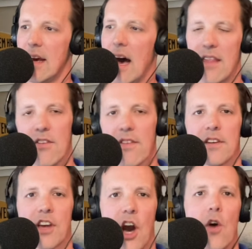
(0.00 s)
other
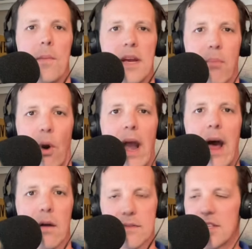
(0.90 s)
than Kobe
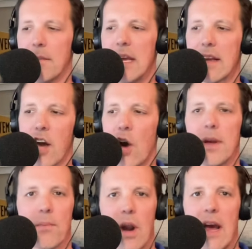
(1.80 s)
Brown, to me,
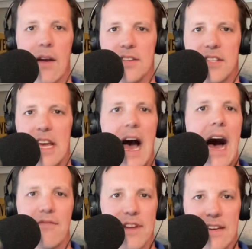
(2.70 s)
Kobe Brown is the
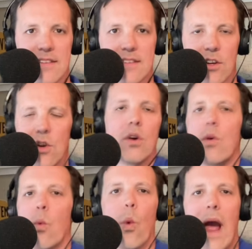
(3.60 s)
obvious.
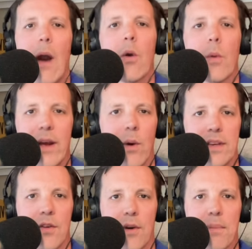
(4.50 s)
How are we going
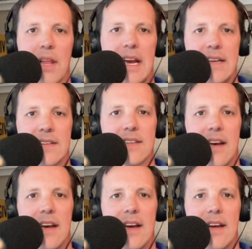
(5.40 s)
to replace
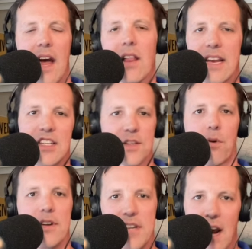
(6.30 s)
not only his
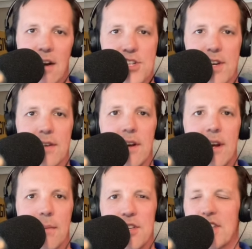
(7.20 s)
production,
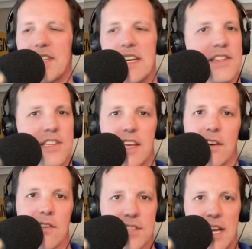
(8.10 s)
but just his
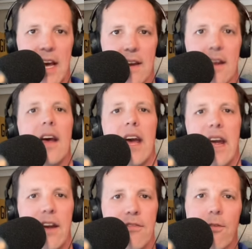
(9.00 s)
skill set?
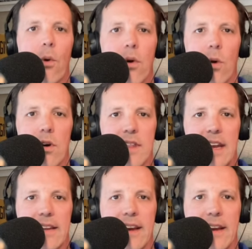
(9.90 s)
A forward
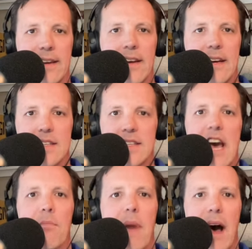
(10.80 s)
that can
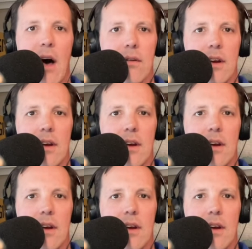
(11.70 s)
step out,